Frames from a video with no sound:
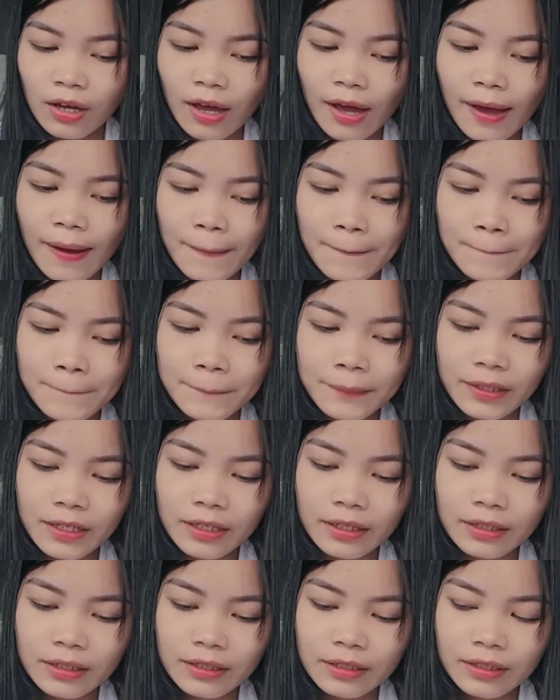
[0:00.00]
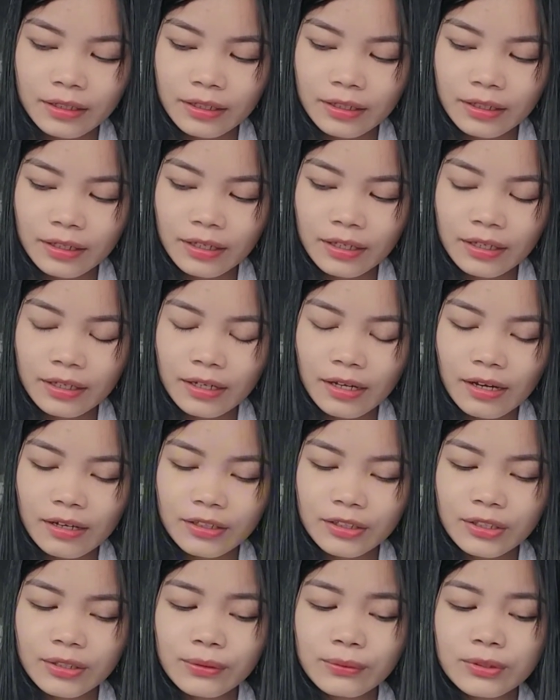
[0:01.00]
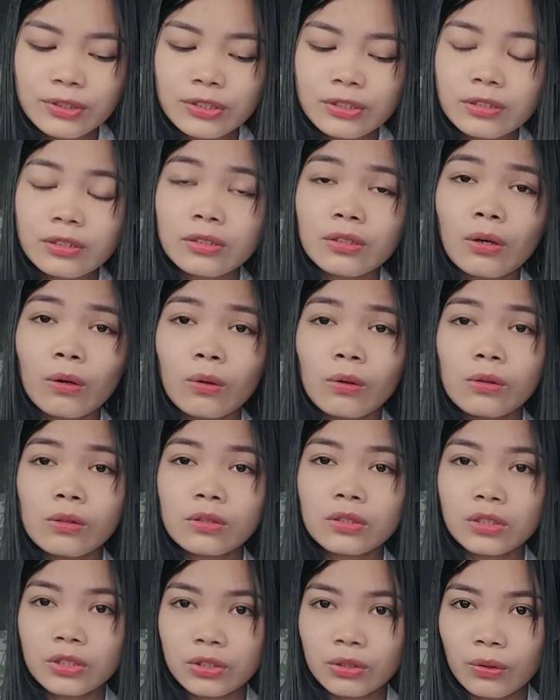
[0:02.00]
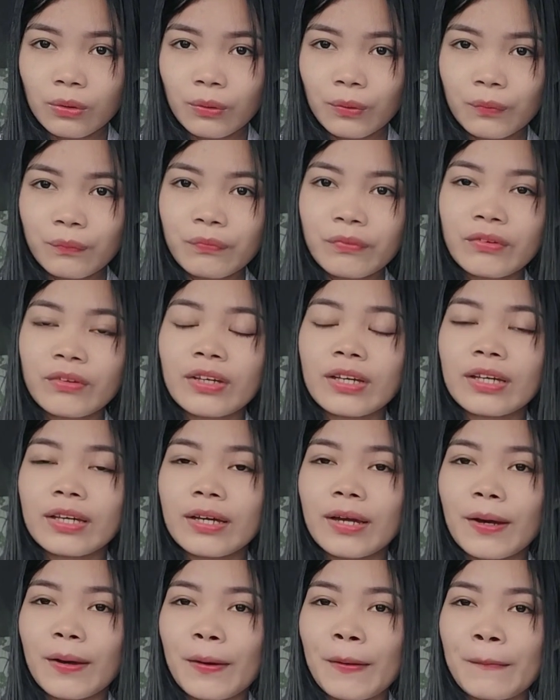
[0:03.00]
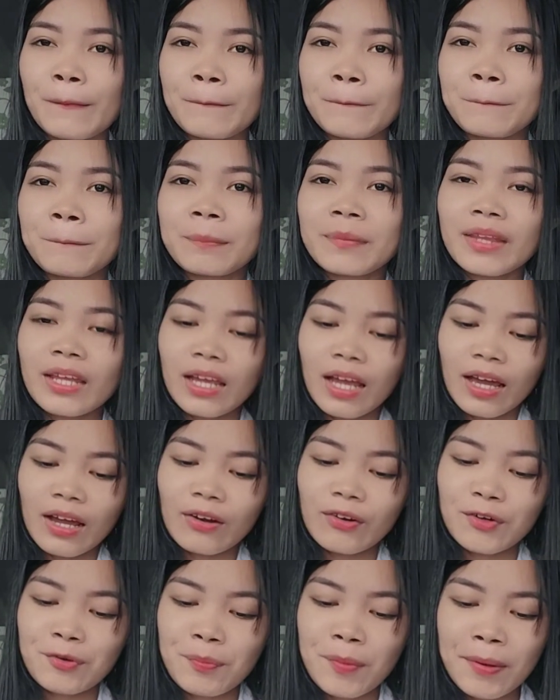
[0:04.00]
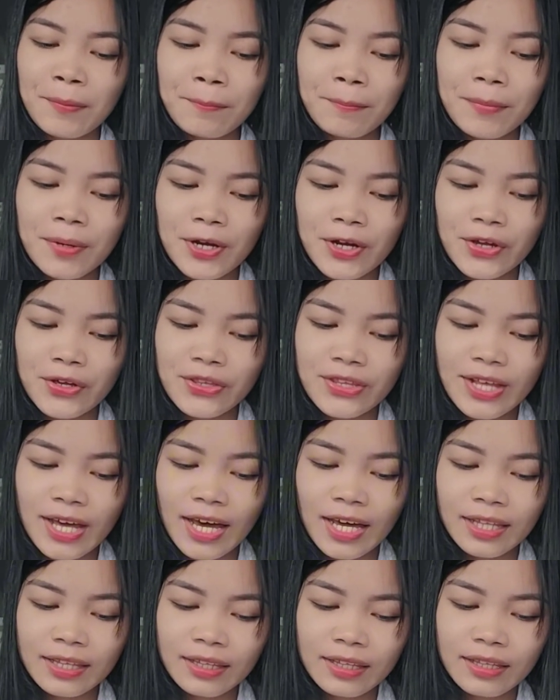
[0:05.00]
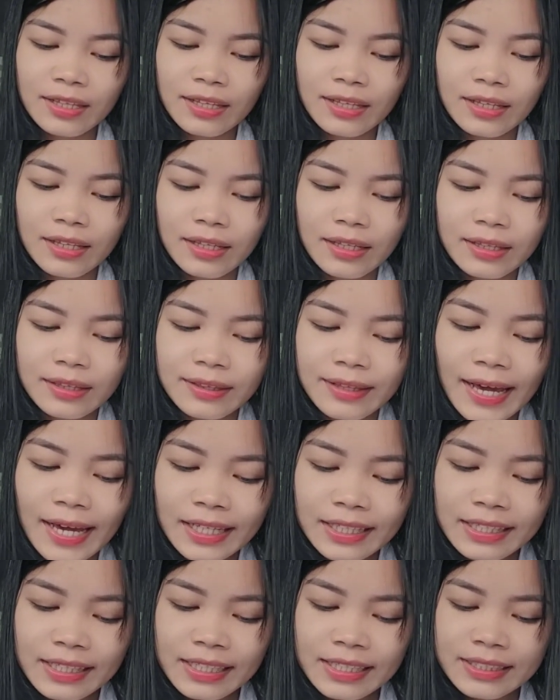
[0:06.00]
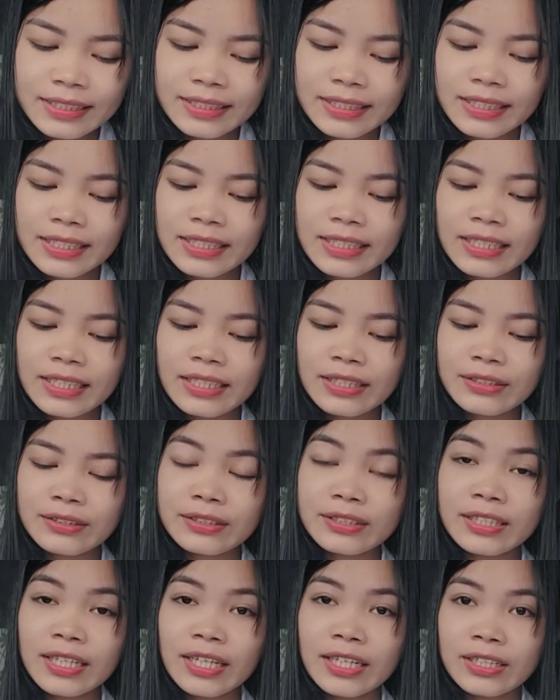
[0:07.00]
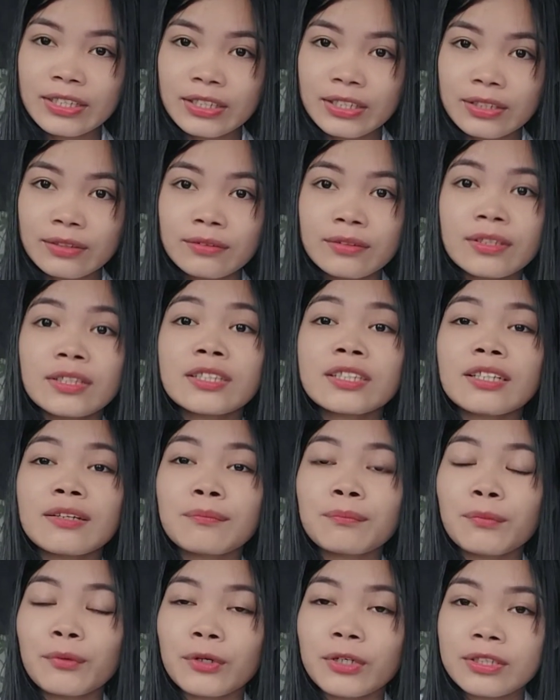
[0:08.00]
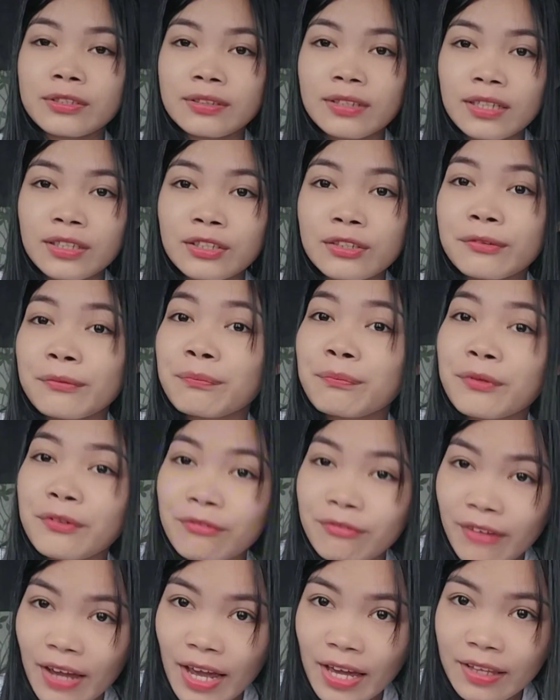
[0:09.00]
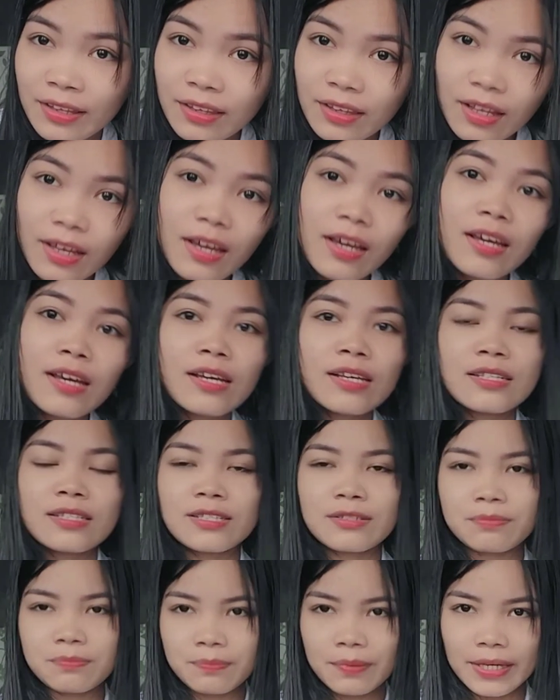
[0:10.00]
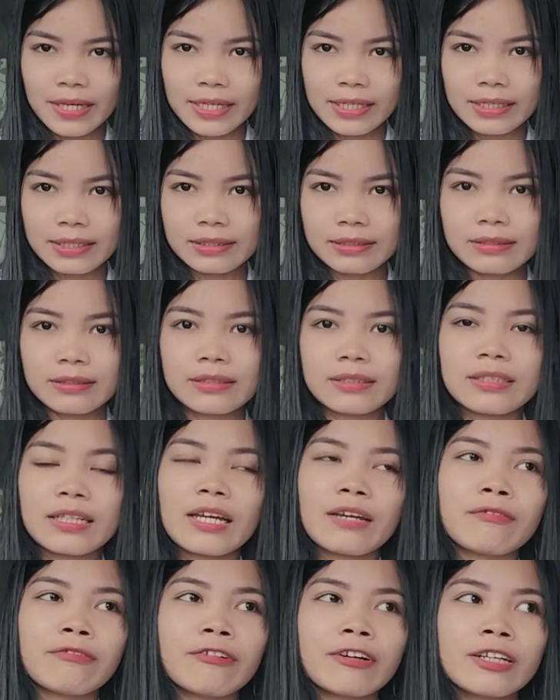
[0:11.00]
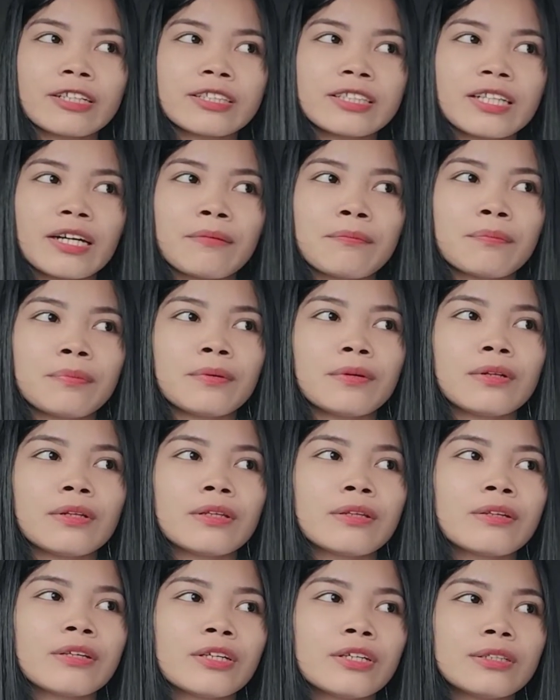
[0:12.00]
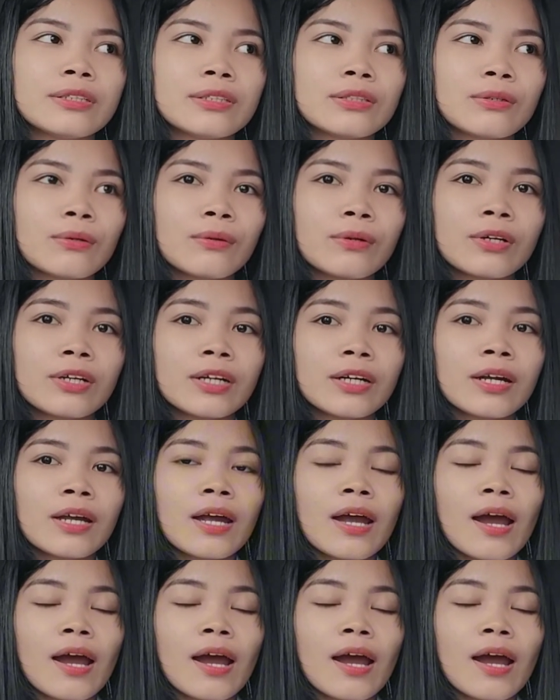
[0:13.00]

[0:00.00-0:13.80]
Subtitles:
um, you should also remember that tightly sealing containers is important to prevent spills. Like for example, you store